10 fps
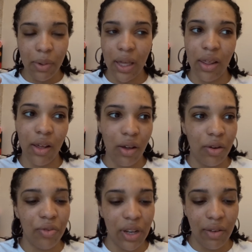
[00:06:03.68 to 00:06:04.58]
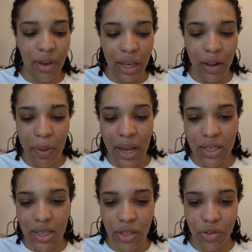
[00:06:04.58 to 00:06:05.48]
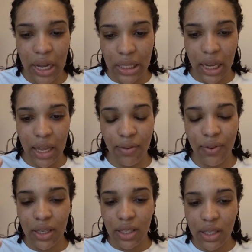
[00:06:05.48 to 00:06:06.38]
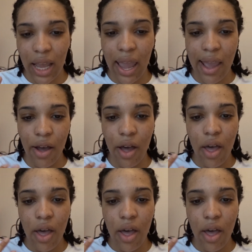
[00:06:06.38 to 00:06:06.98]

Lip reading: with on a really regular basis and try to kind of stay